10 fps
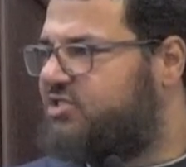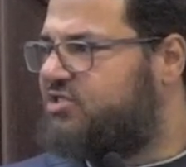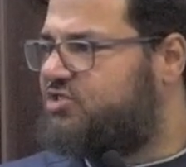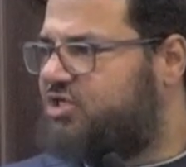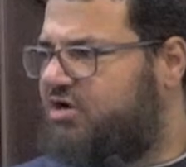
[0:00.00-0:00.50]

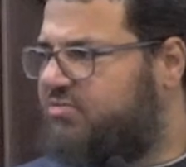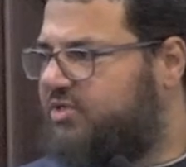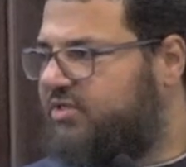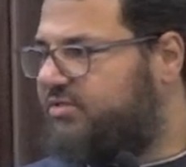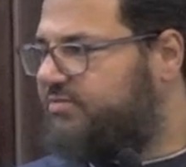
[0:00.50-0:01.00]
is
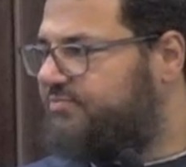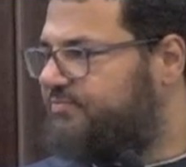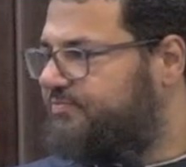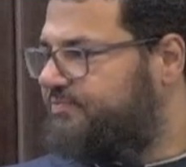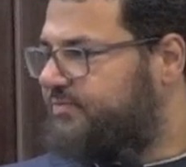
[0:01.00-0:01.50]
terrible.
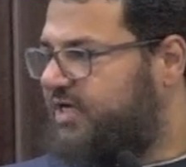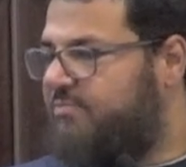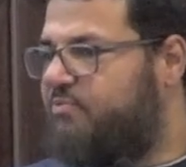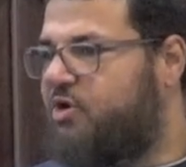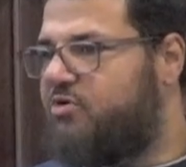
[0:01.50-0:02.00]
I'm
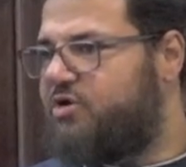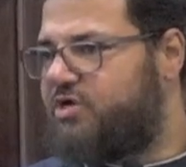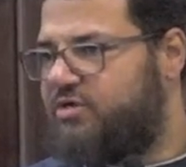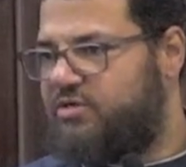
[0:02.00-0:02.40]
broke.